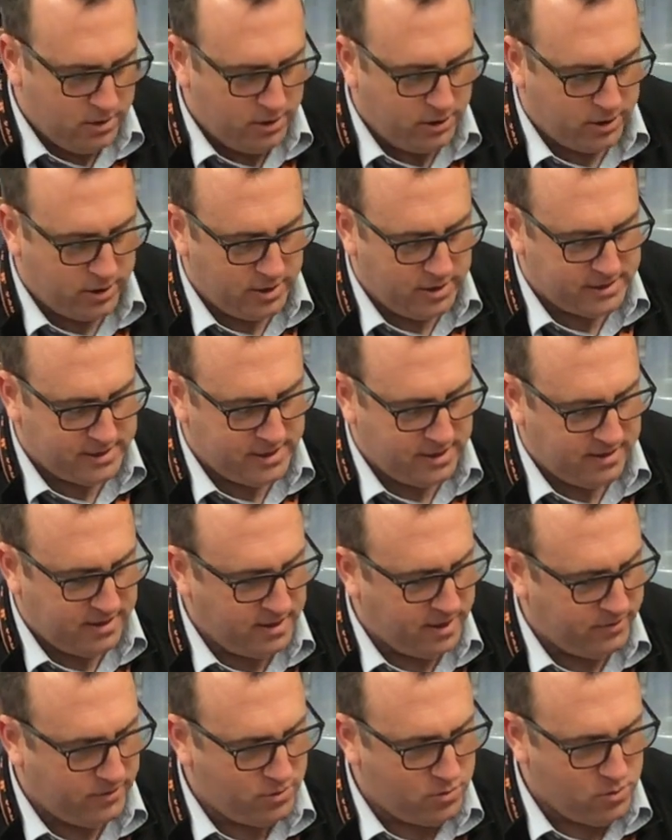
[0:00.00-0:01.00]
You're going to take
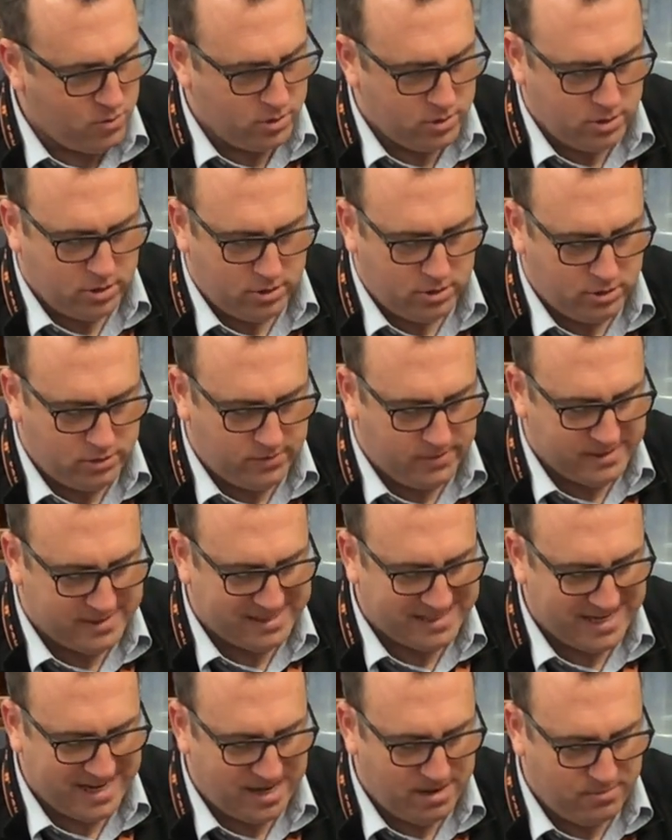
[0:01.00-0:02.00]
the other corner, do the
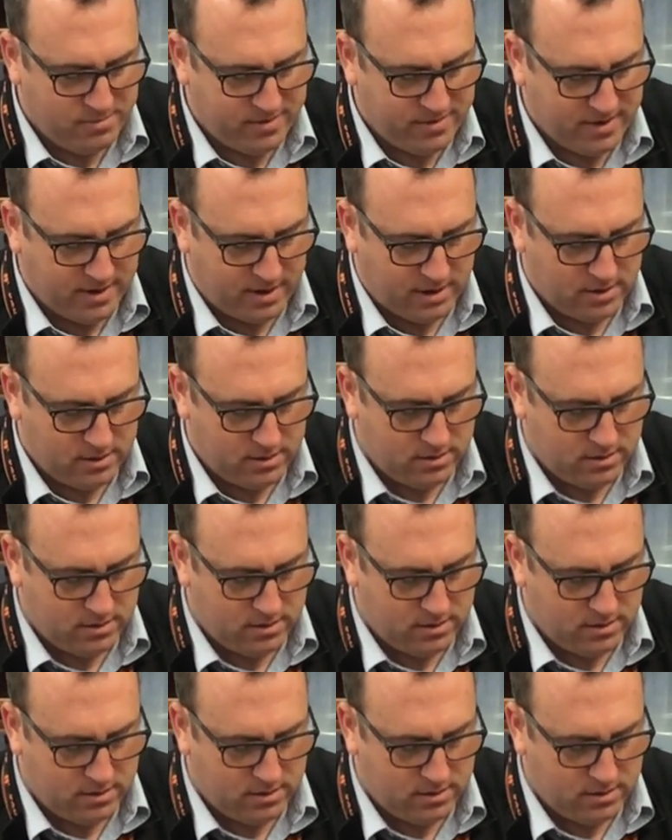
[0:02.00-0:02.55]
same thing.